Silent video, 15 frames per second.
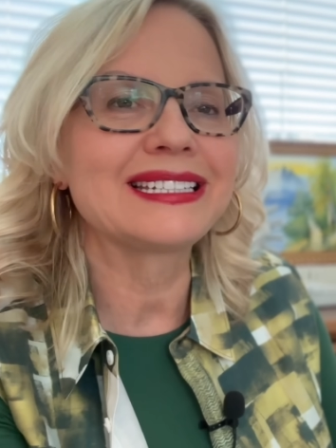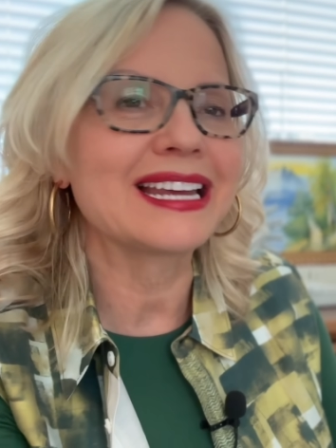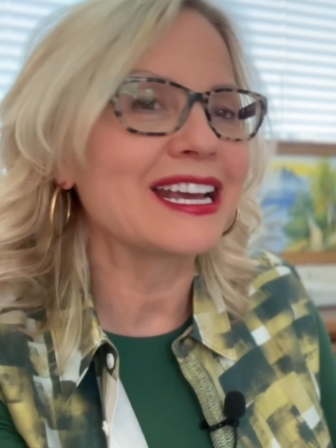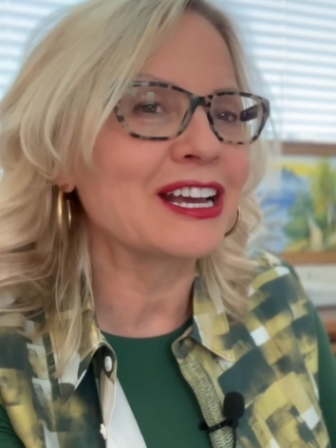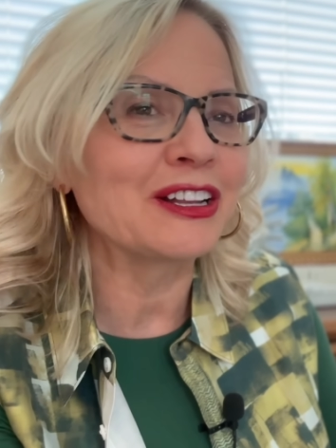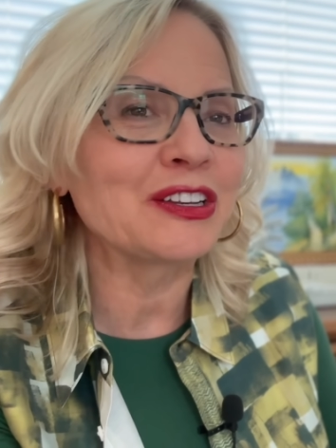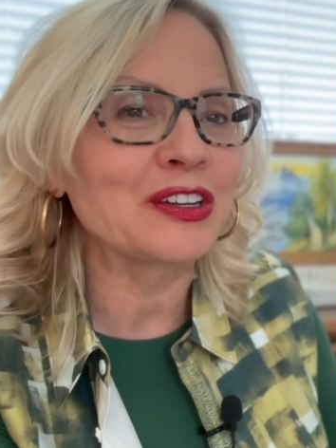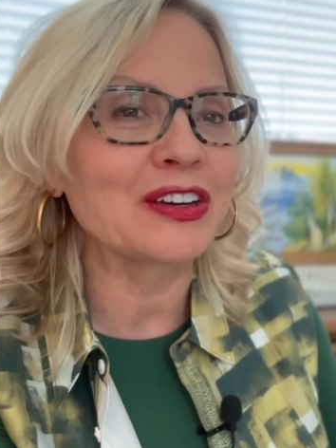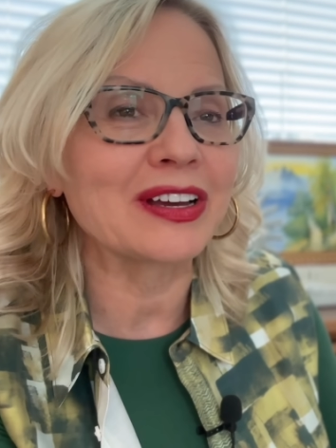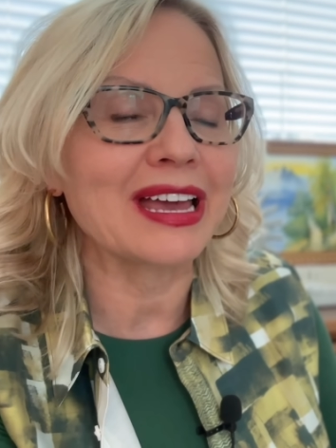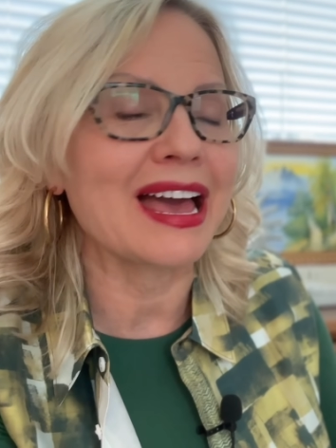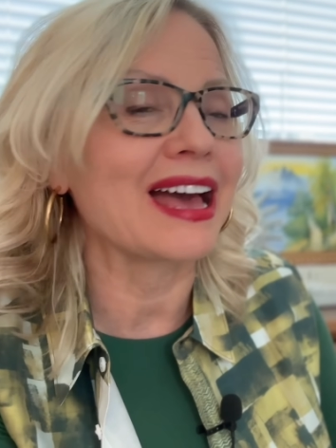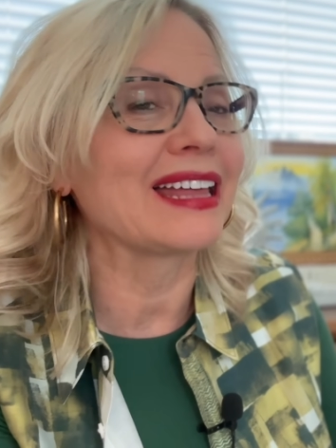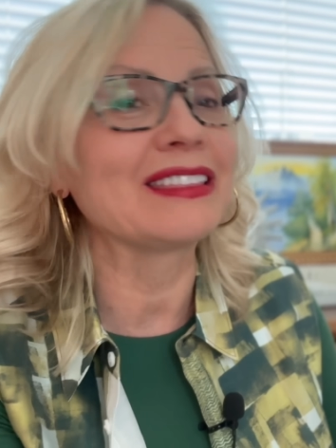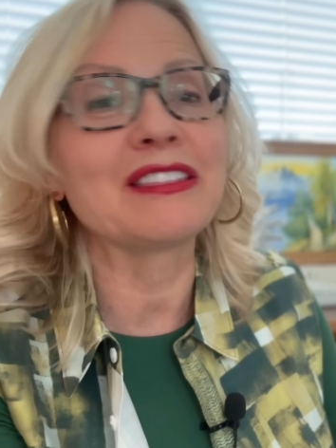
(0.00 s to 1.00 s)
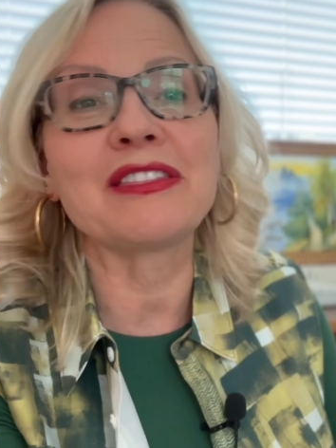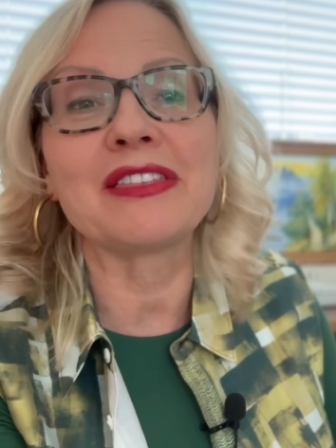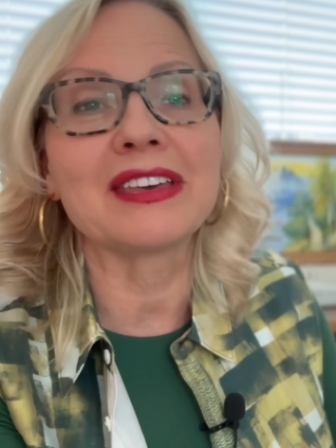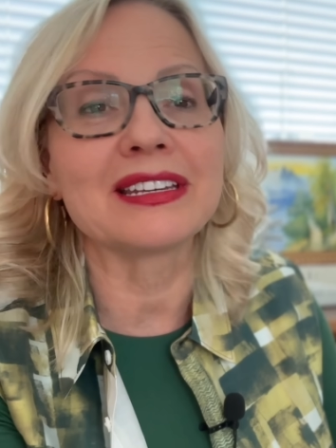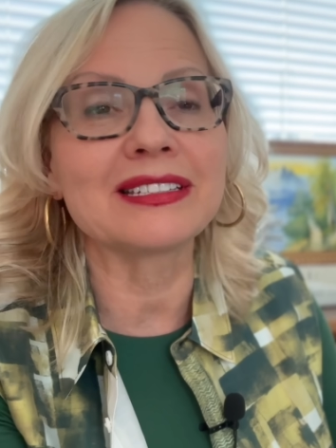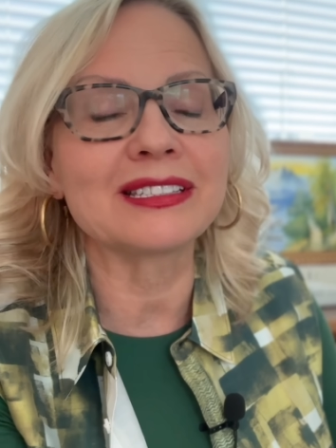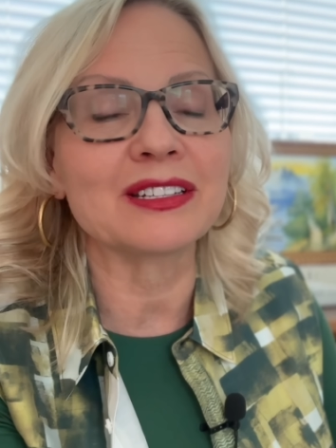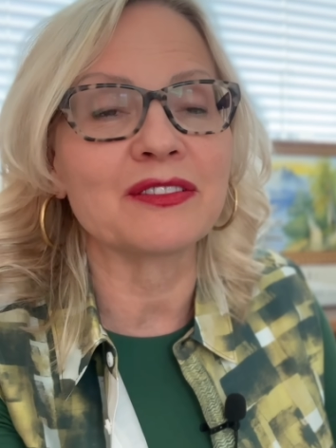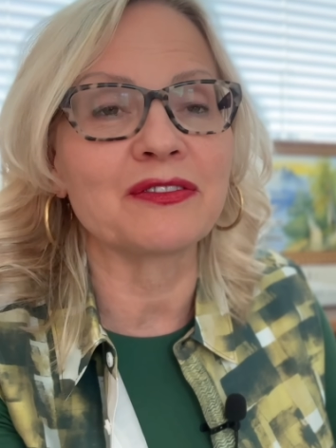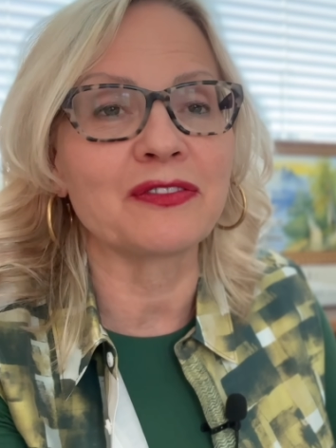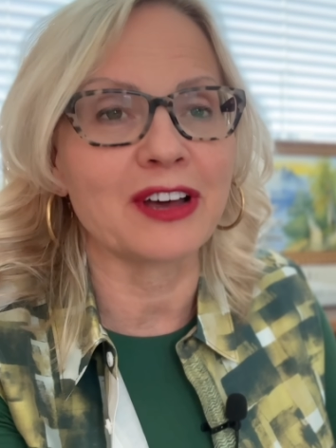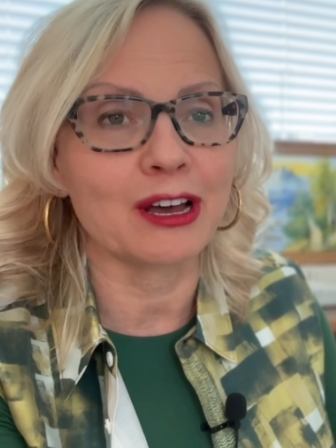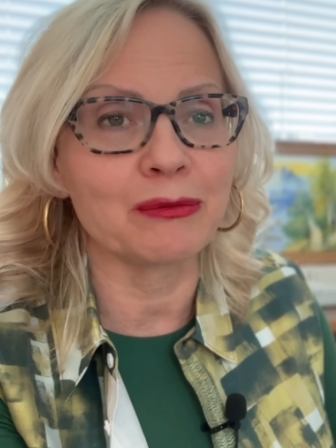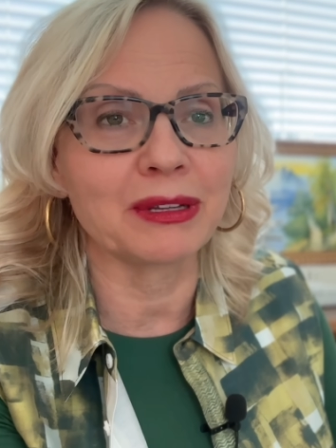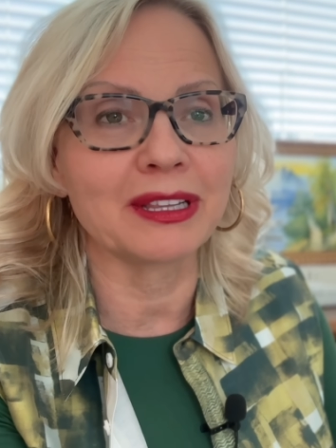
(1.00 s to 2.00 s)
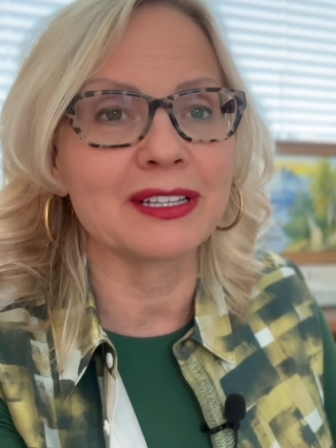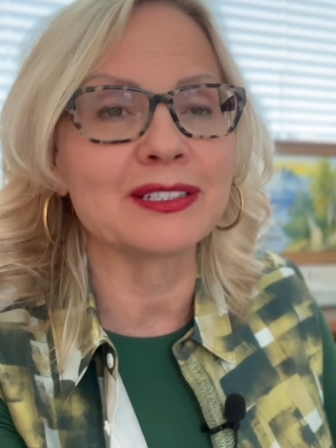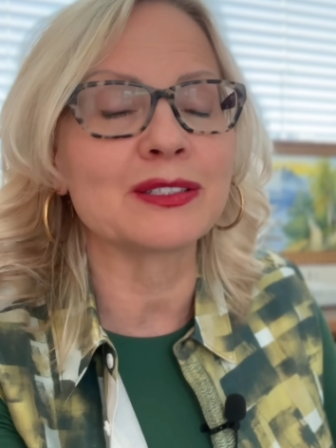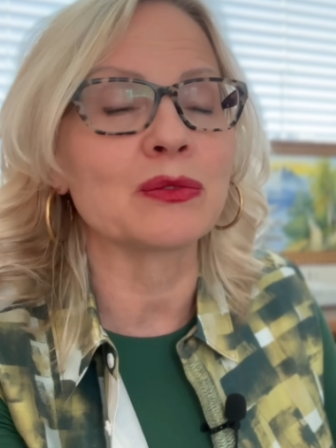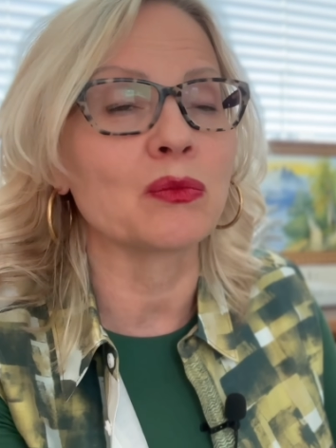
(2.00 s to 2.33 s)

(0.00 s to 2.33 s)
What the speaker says: Take a look at this fabulous